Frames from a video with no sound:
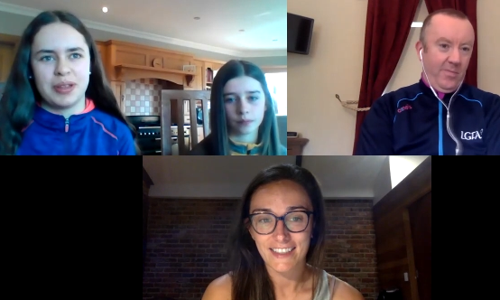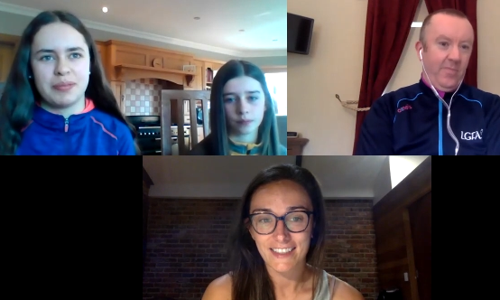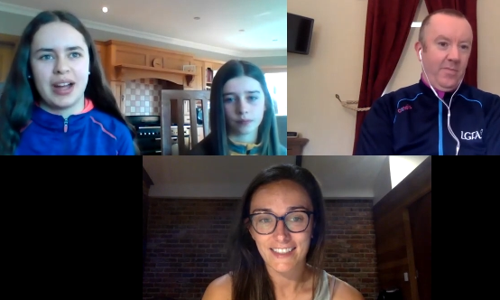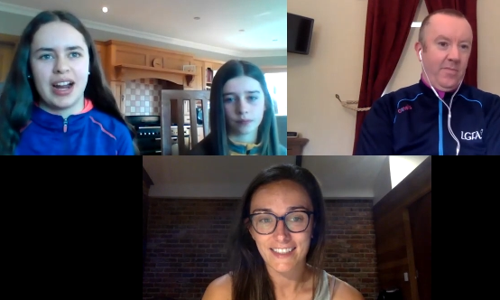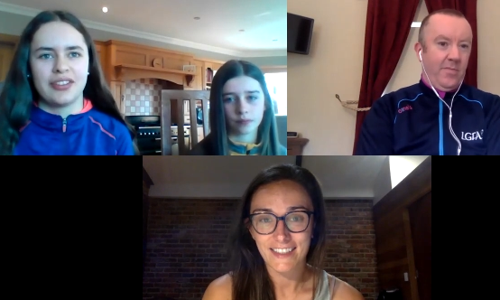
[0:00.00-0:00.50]
Speaker 1: being
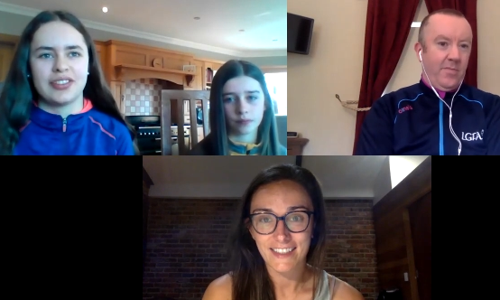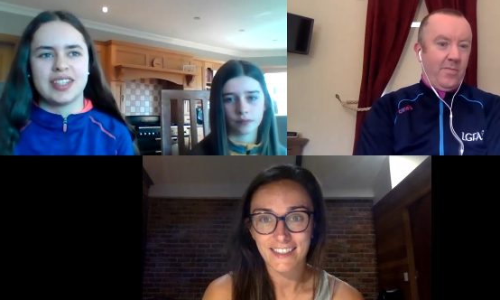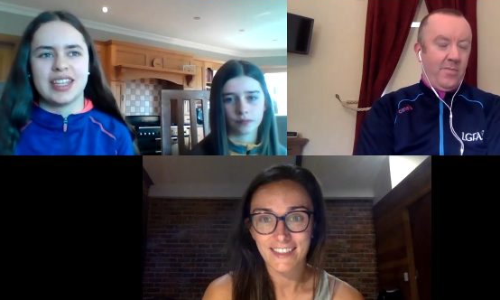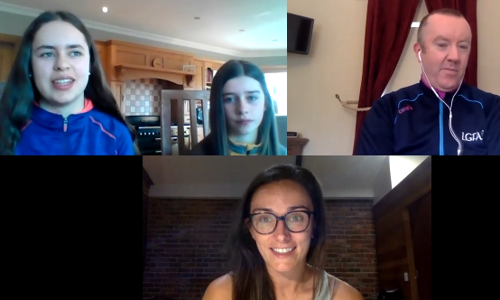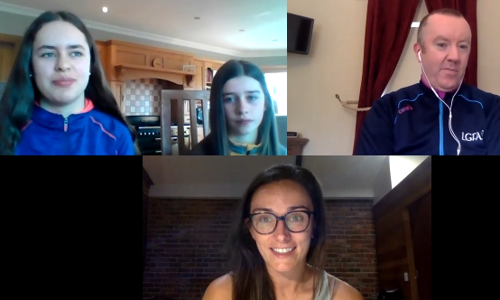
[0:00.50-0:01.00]
part of a
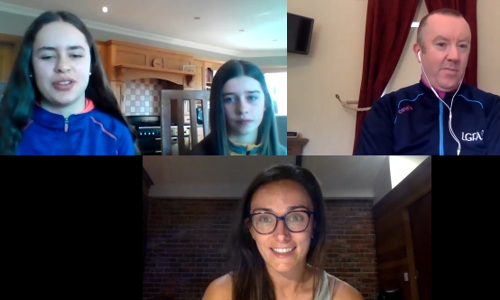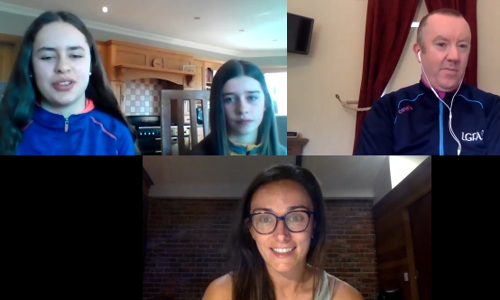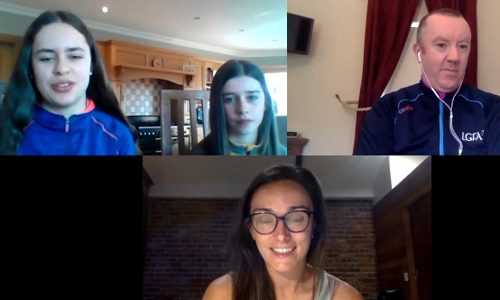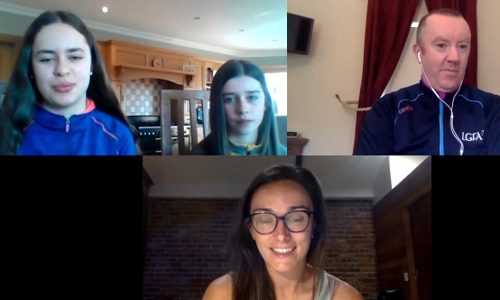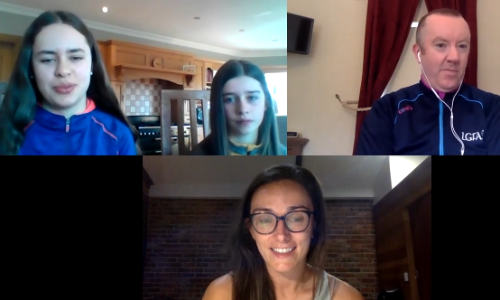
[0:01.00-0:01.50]
team
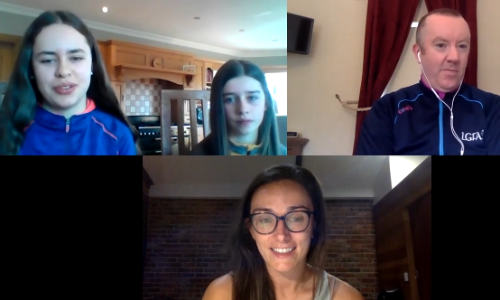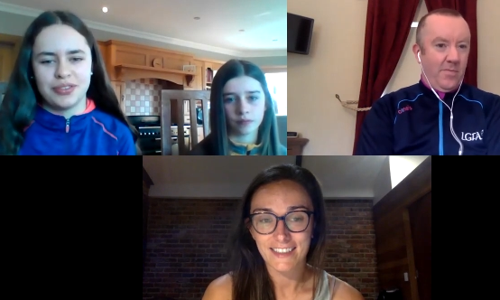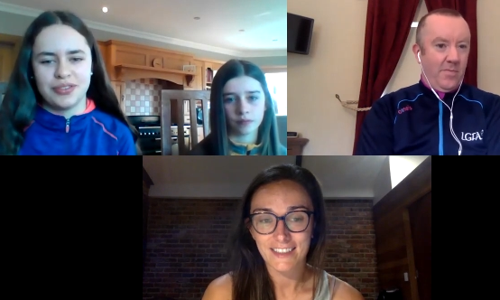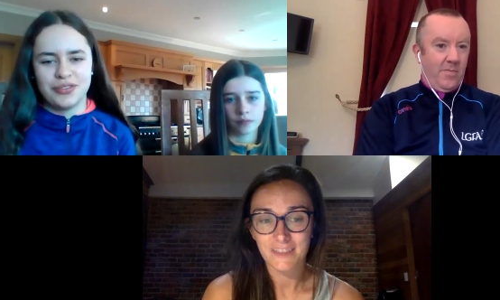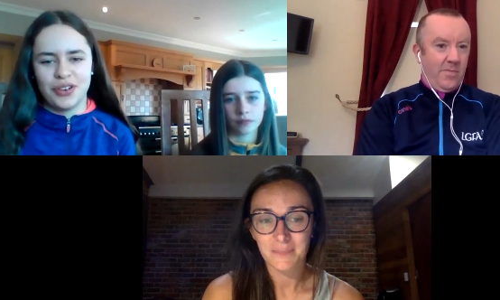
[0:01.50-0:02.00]
who's
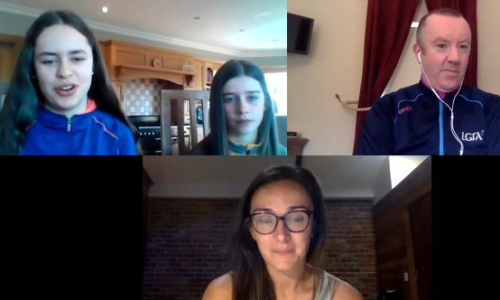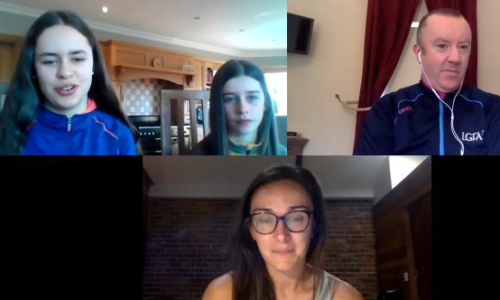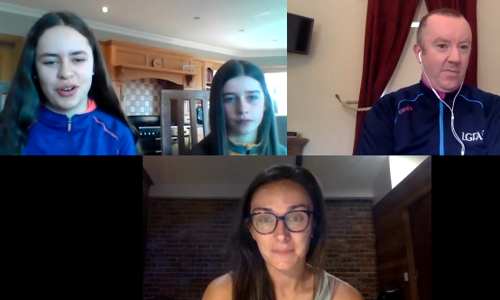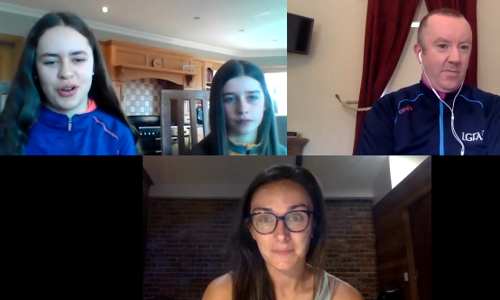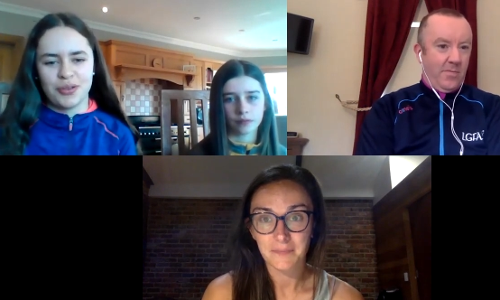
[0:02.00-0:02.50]
won four in a
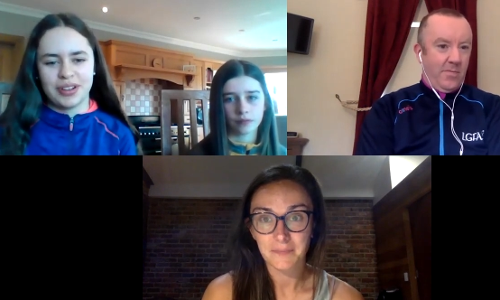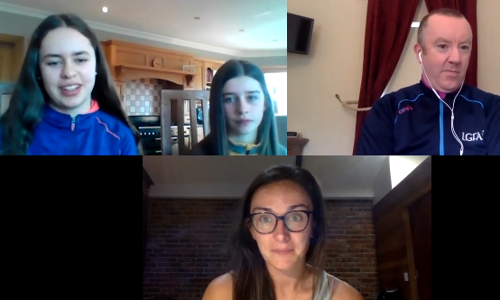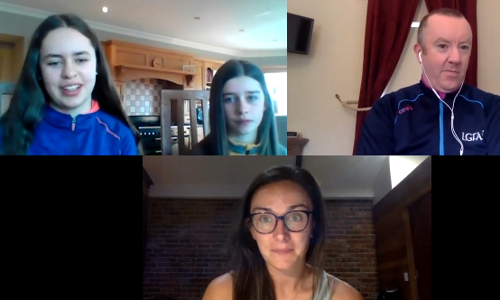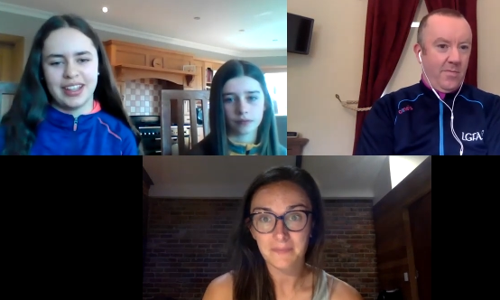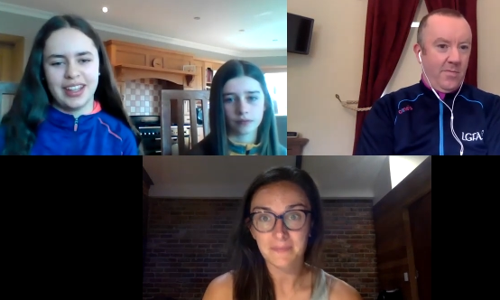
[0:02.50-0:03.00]
row with
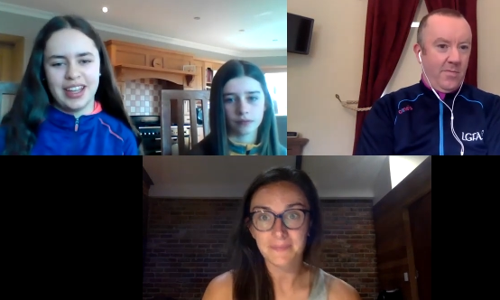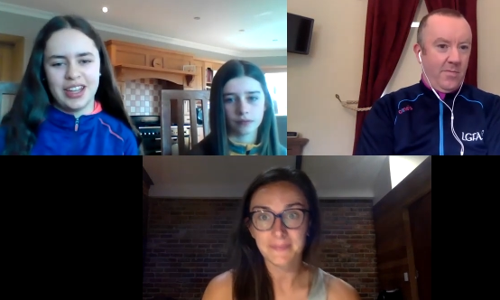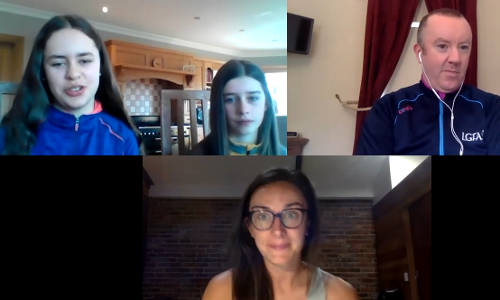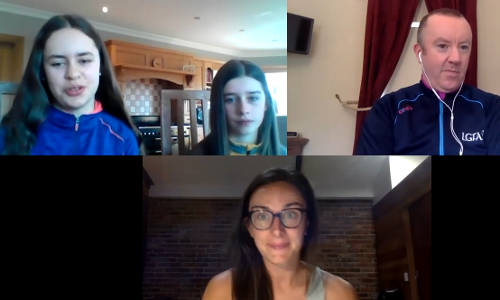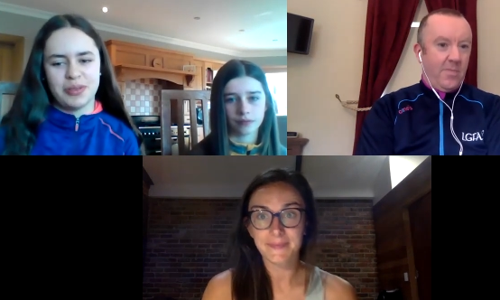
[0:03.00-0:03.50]
the
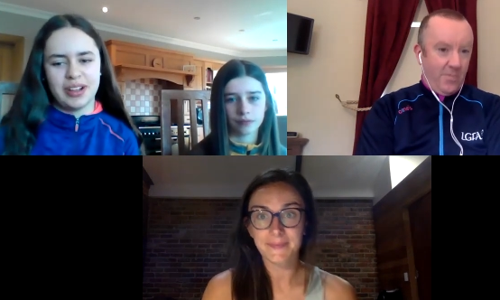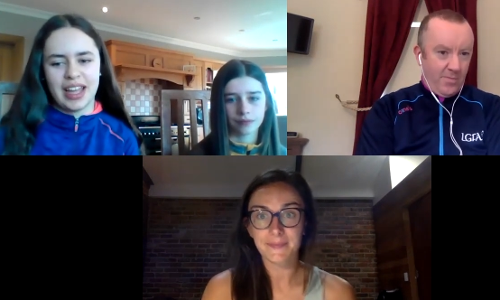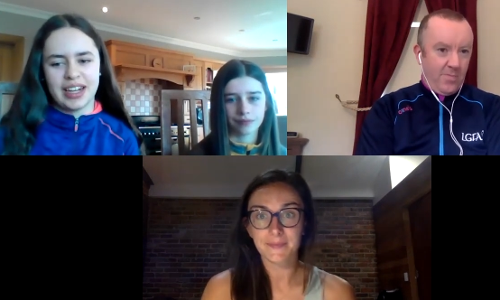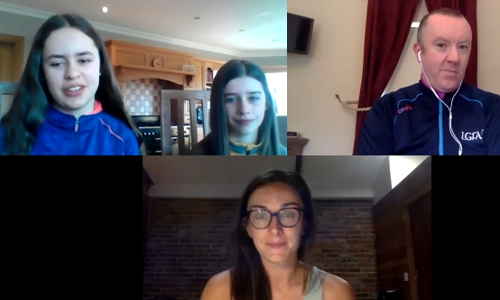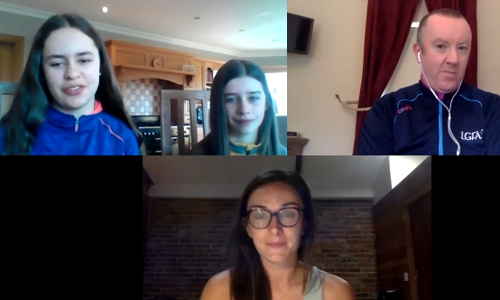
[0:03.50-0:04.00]
Dublin
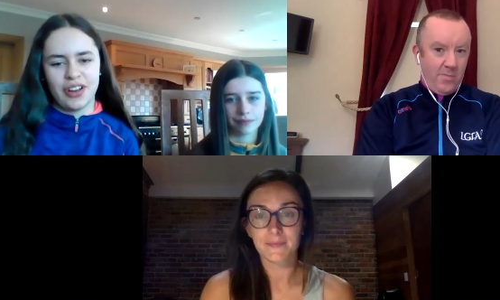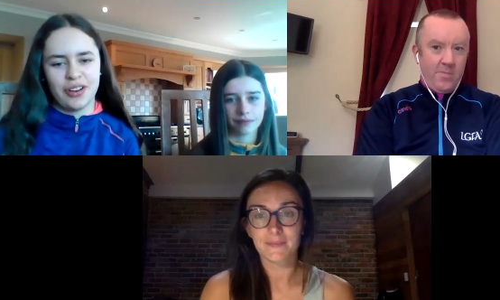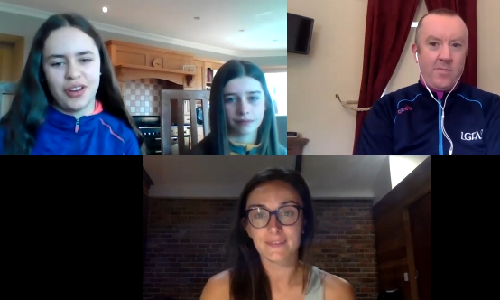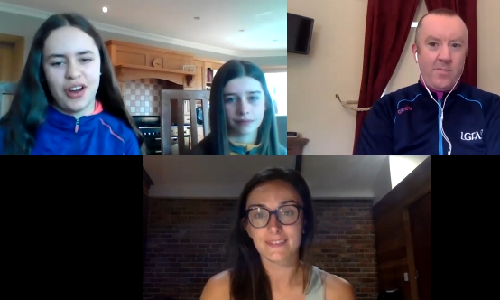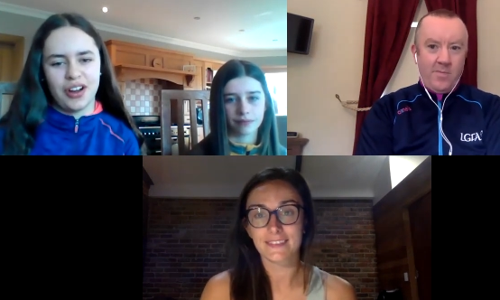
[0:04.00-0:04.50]
ladies
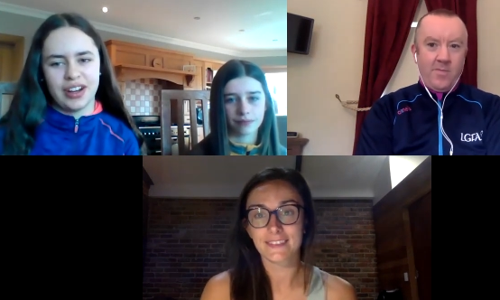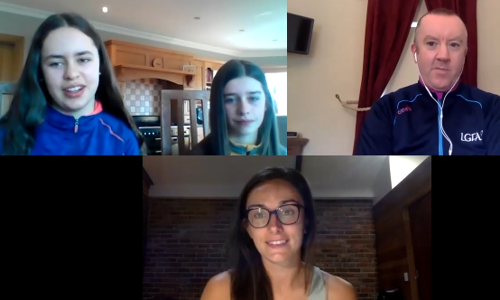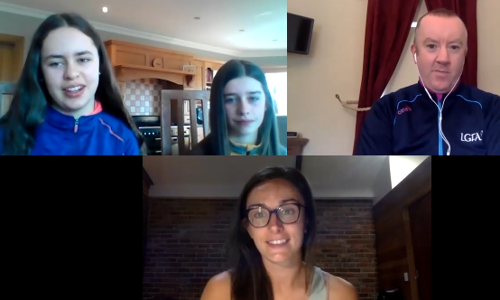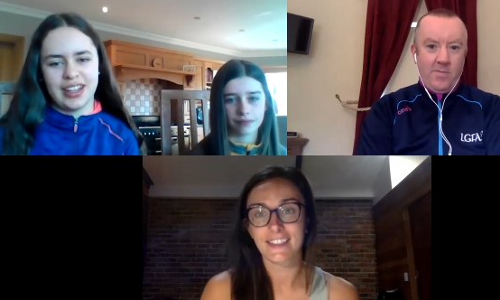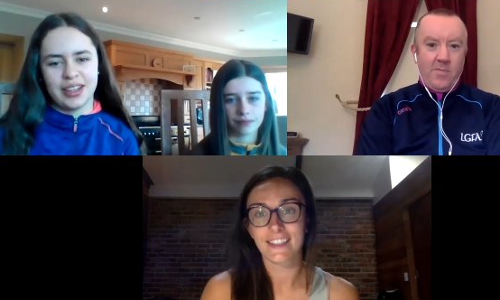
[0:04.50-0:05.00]
following on
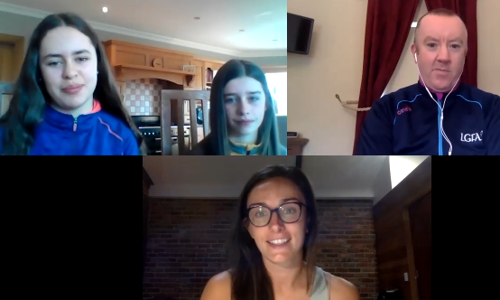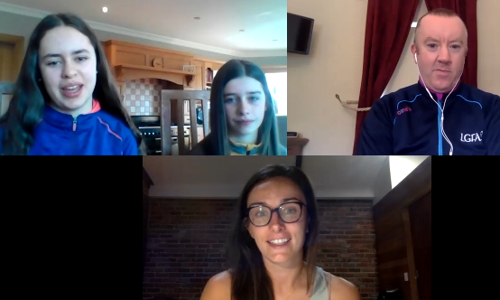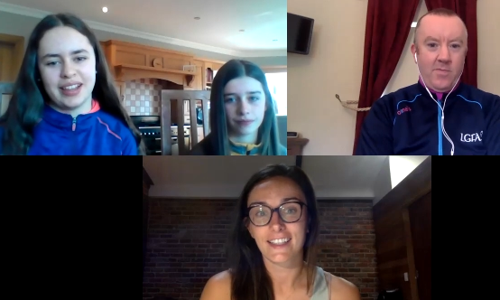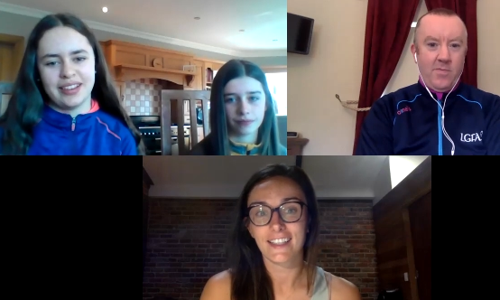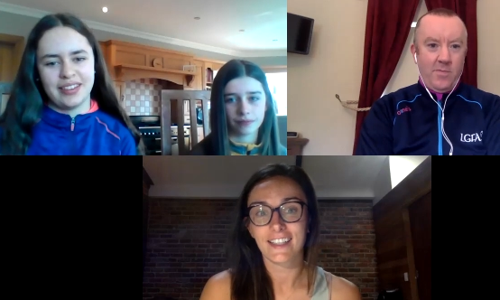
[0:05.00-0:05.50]
in, in the
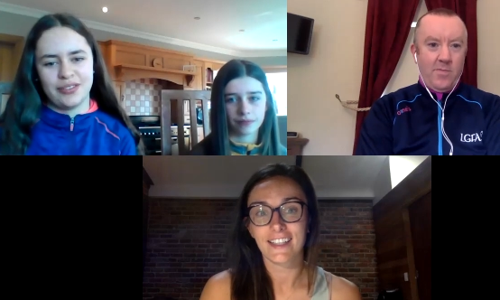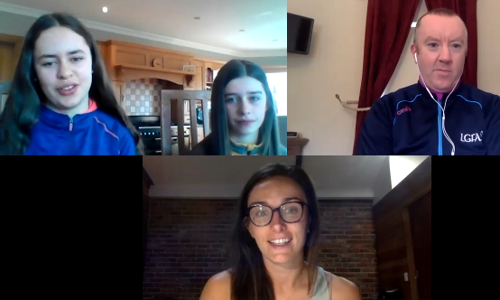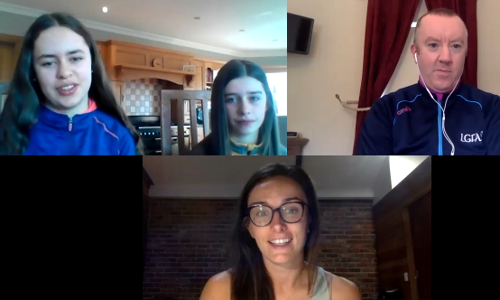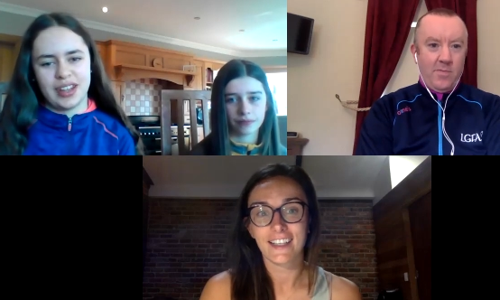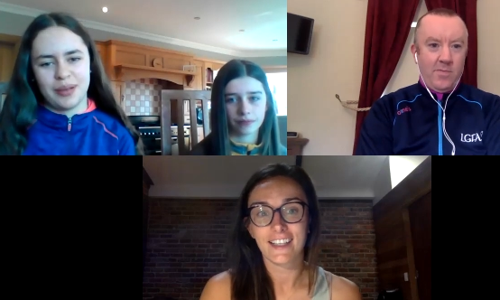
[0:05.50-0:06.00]
men's
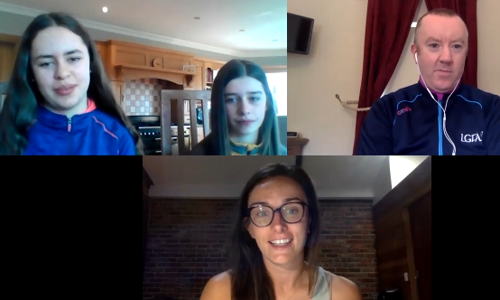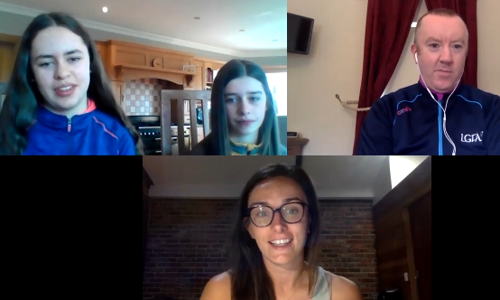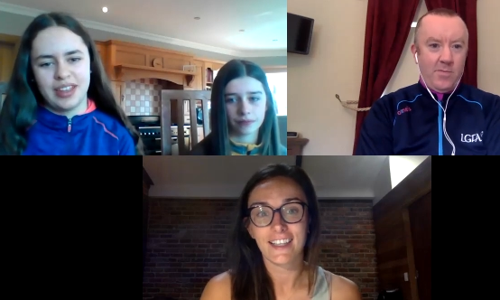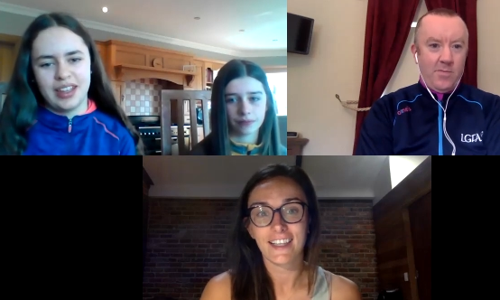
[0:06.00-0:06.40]
footsteps?